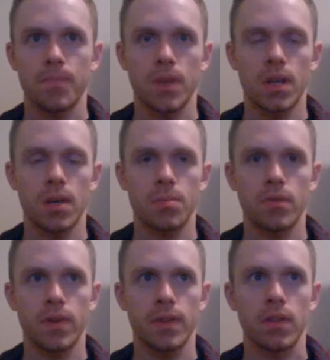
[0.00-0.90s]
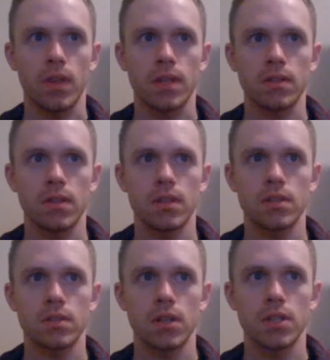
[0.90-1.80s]
And I provide the link to these
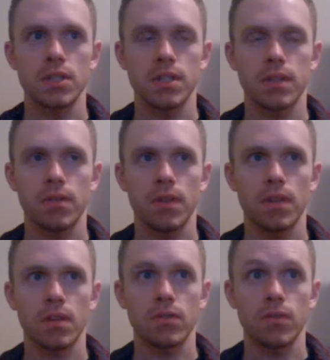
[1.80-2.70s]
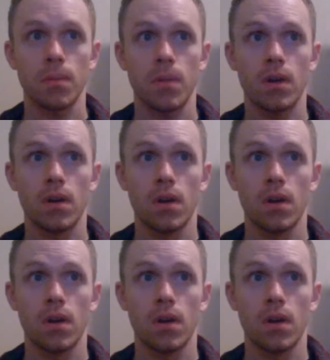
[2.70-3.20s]
studies and everything. It's from the